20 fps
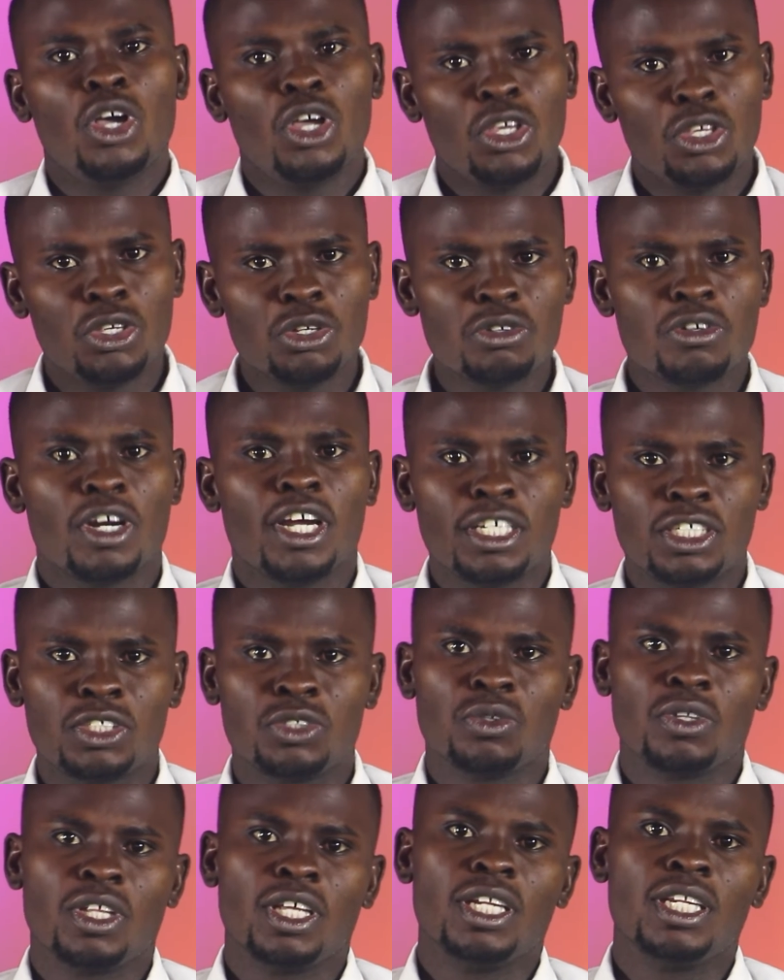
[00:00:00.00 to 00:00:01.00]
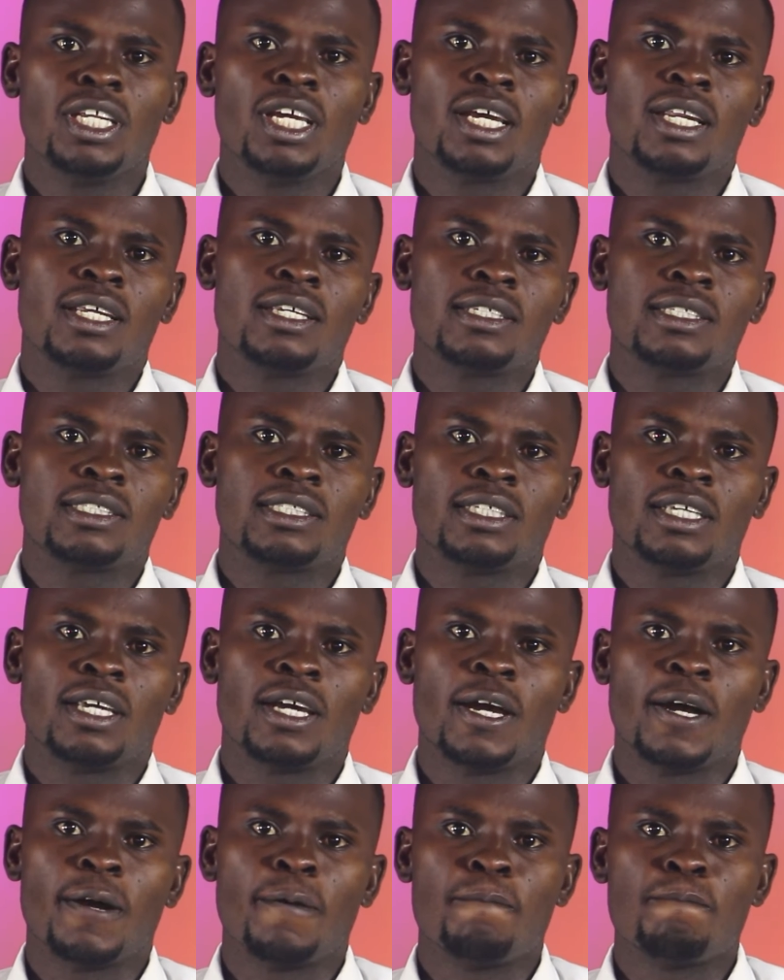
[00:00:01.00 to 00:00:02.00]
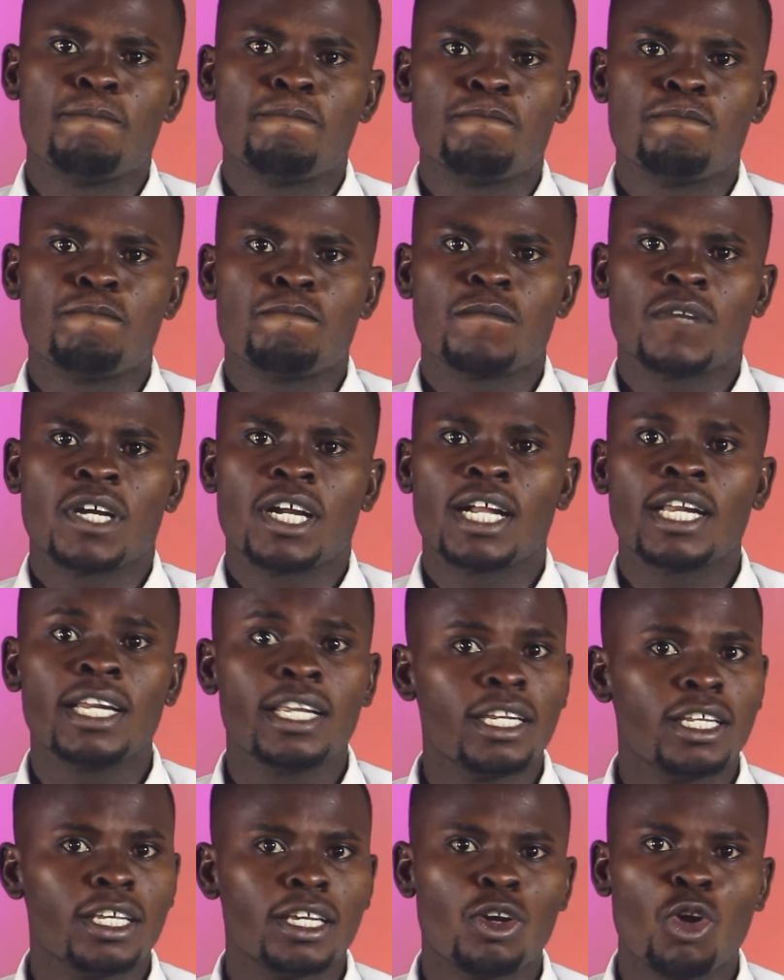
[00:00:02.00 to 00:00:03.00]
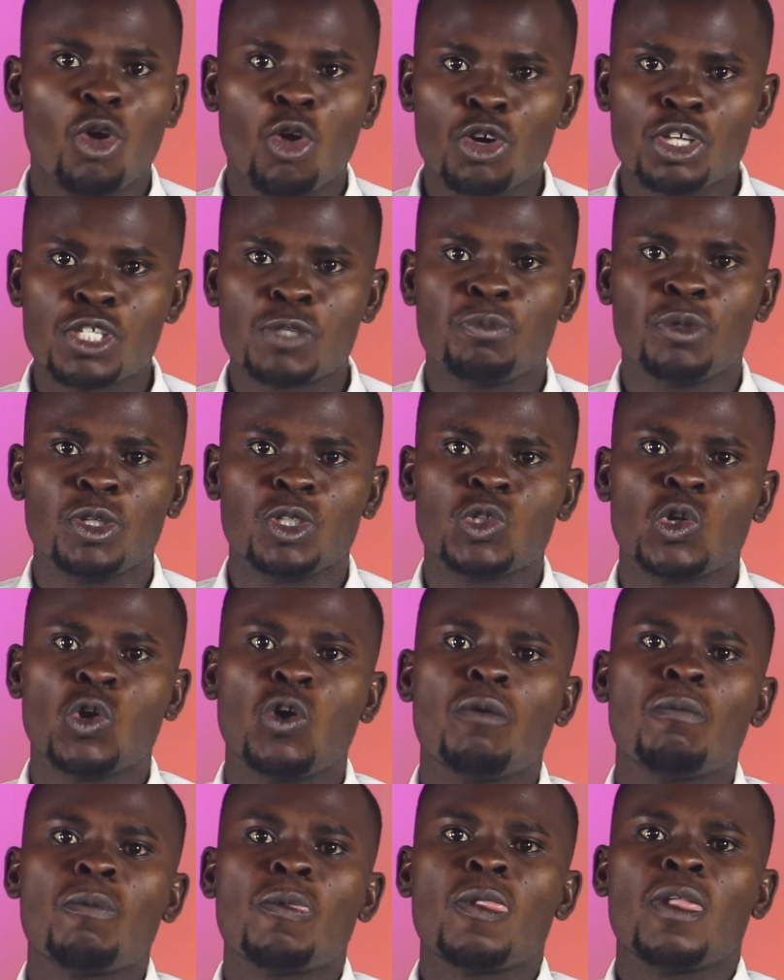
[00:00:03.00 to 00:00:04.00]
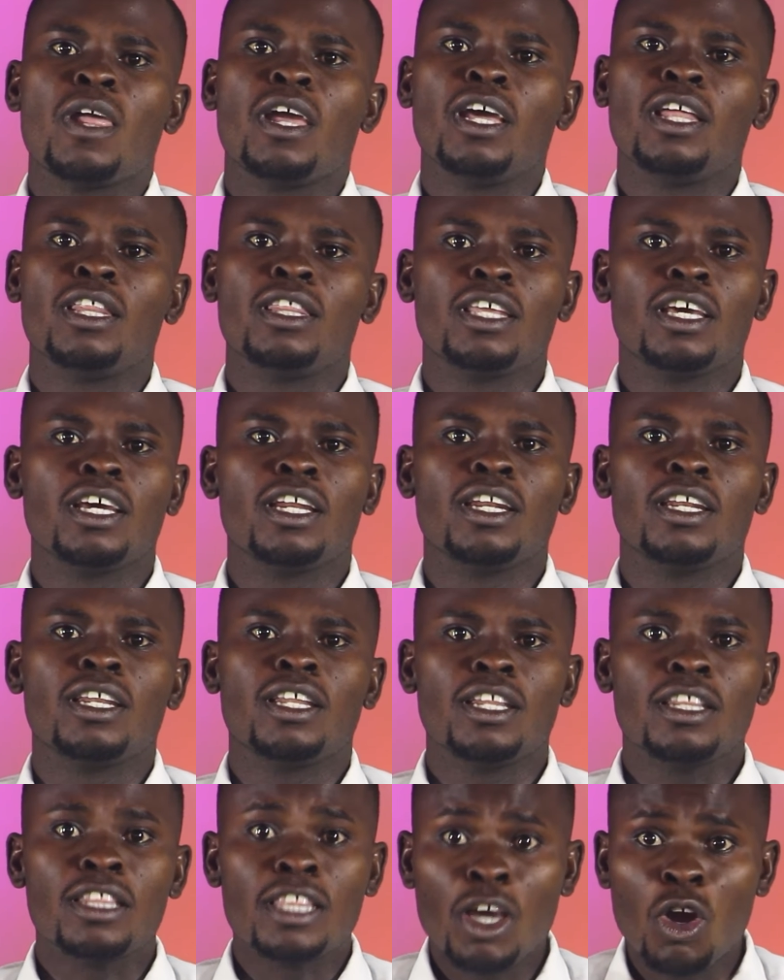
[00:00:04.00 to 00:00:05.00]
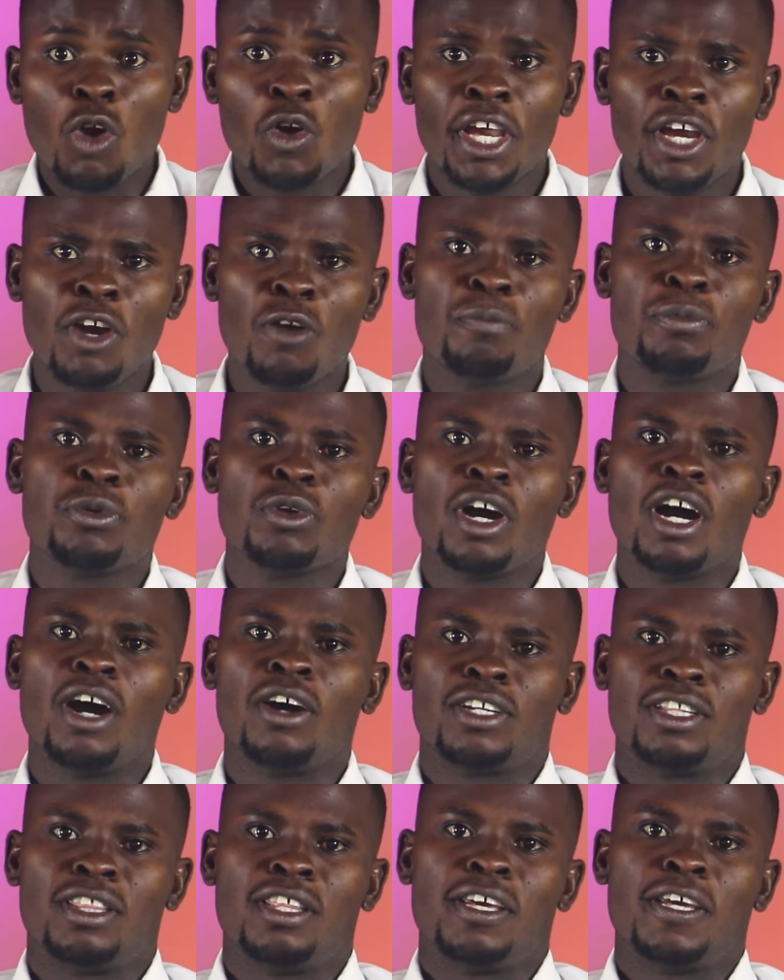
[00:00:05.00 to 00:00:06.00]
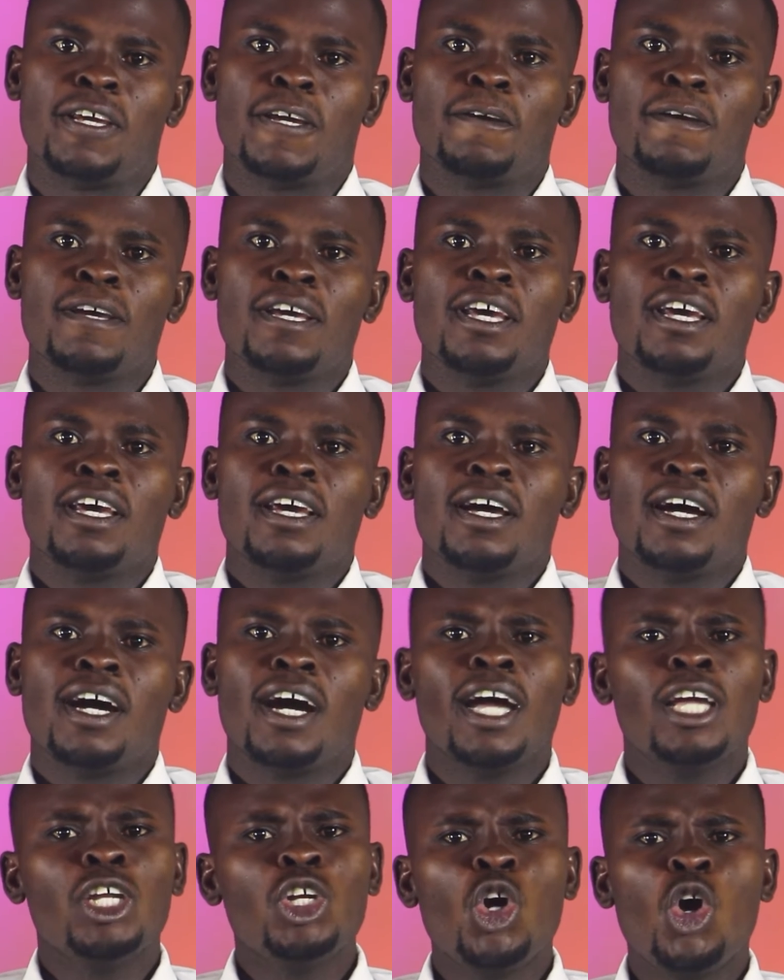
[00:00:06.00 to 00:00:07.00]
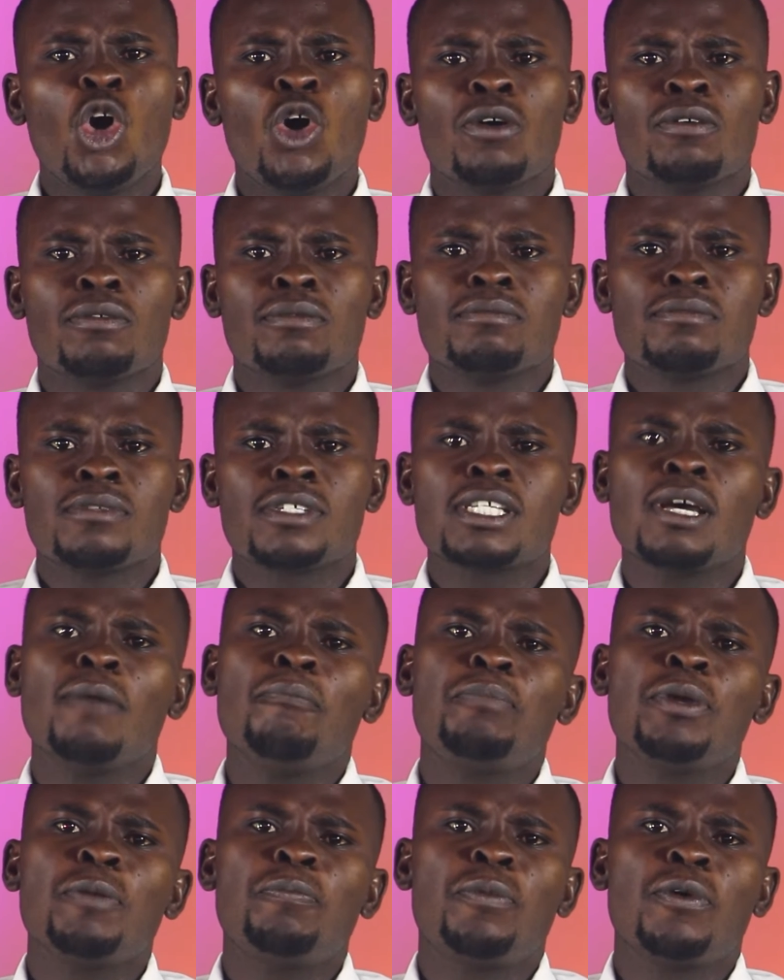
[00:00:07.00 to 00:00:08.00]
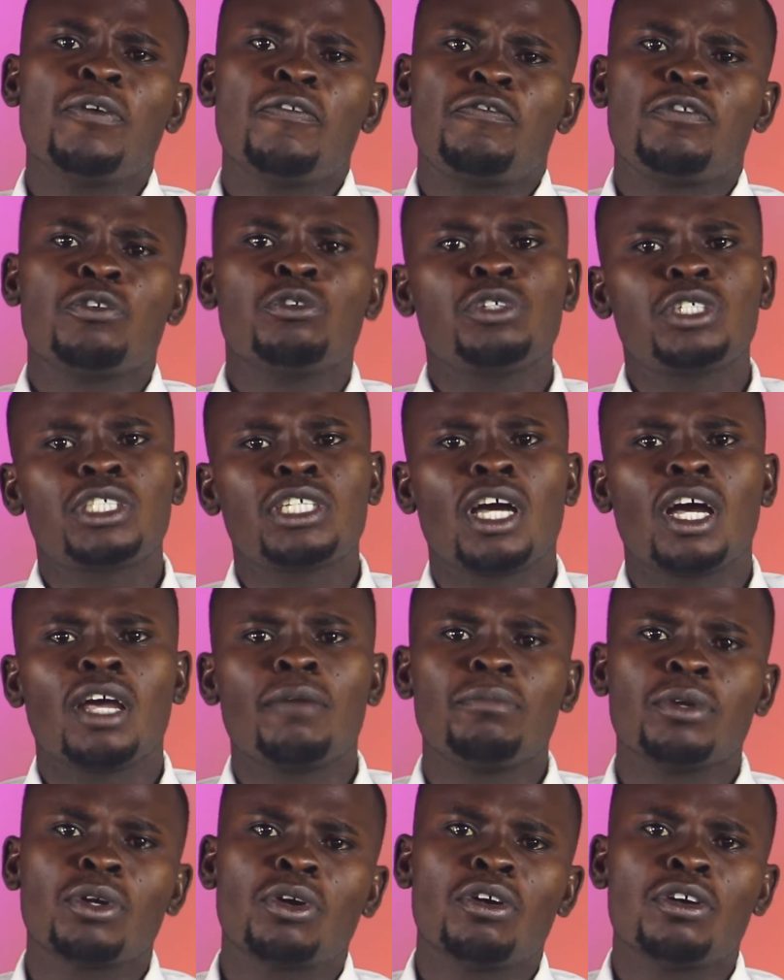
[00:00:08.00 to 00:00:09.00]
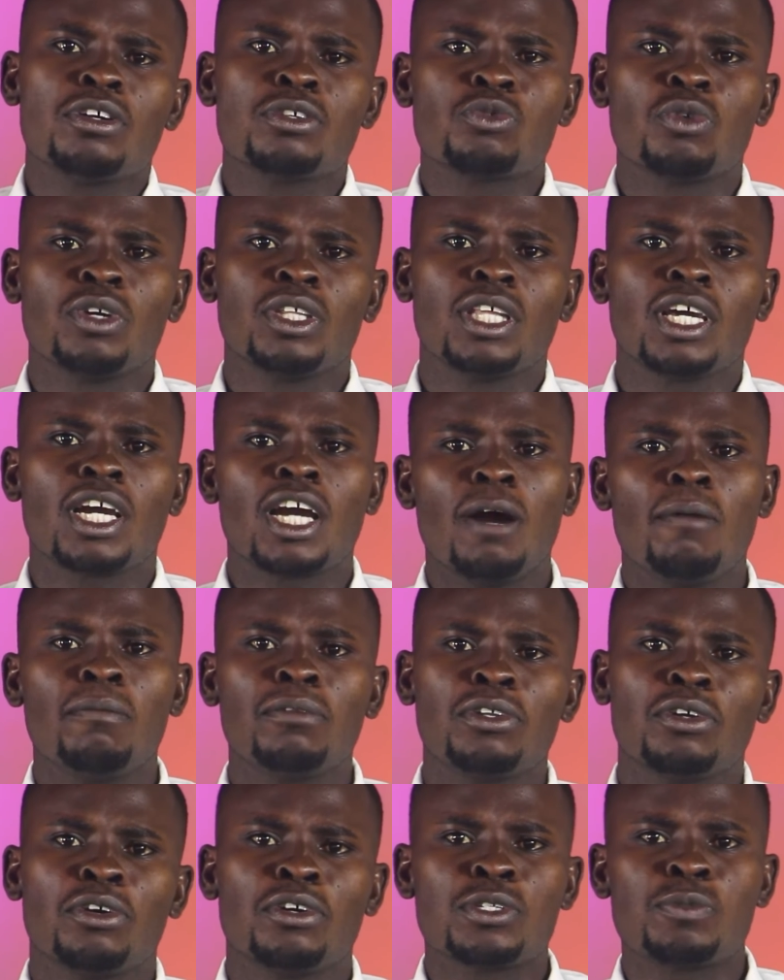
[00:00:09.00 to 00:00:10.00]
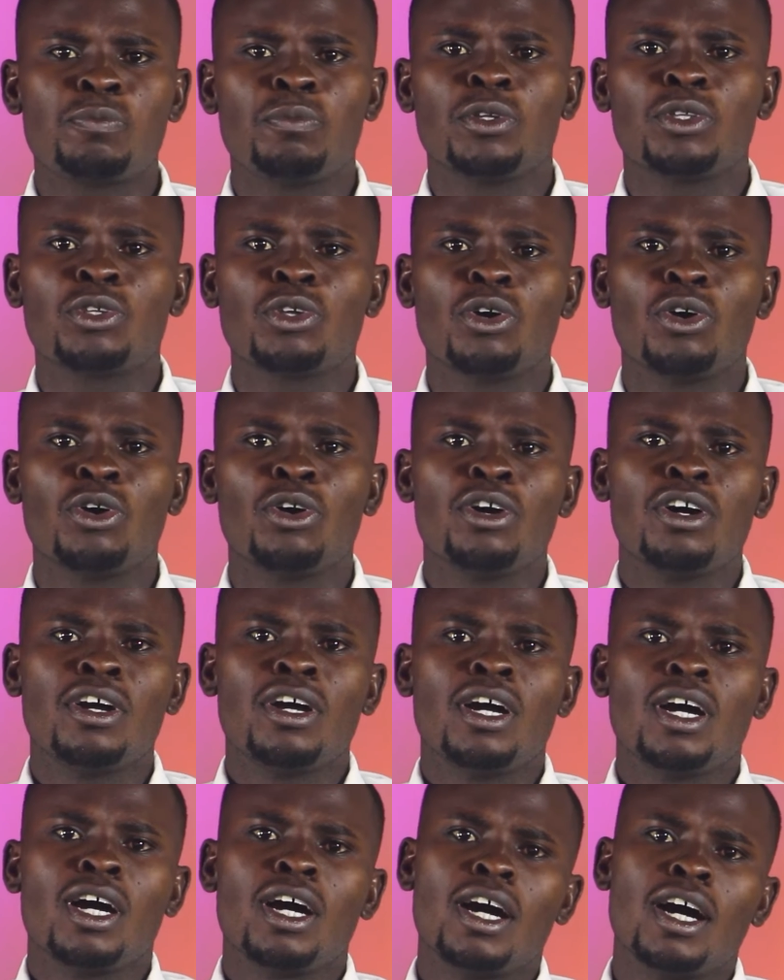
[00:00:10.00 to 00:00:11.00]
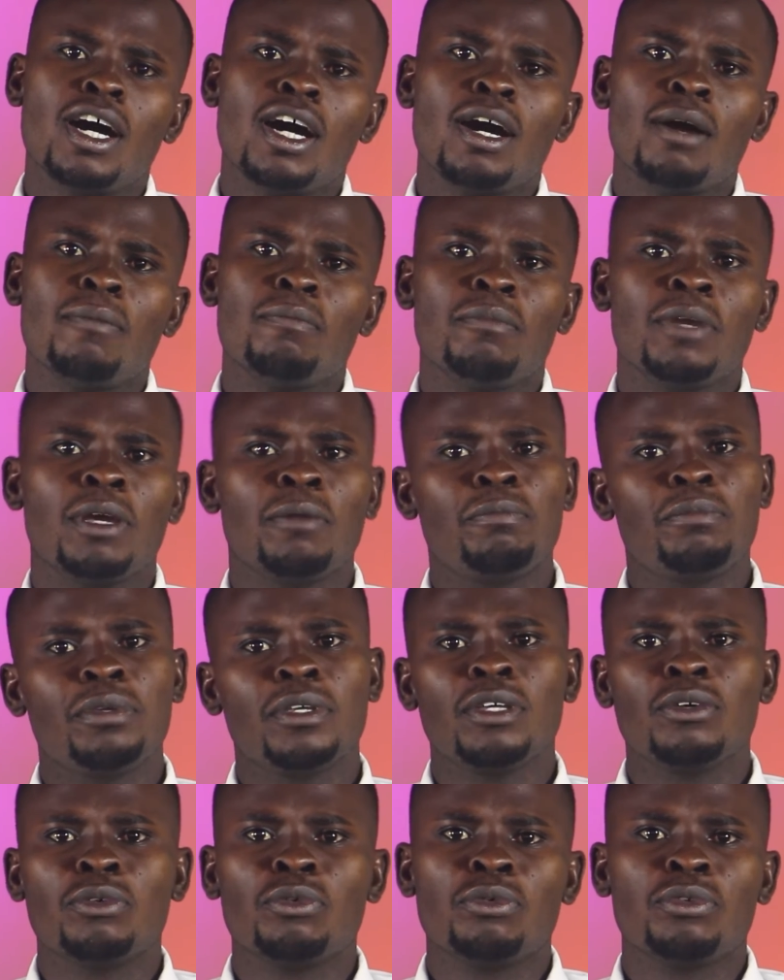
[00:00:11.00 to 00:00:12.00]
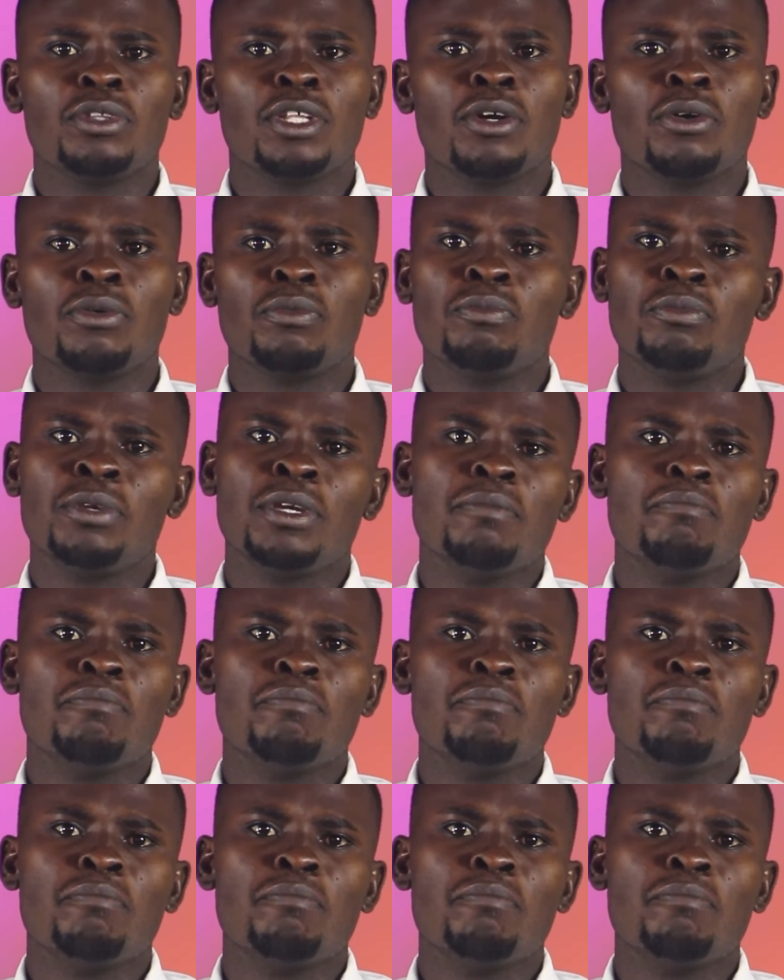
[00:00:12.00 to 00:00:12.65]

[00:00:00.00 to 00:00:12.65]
You rush to the nearest clinic or hospital, and then they'll help you out there. I know some people feel shy because when they come to hospital, maybe they'll be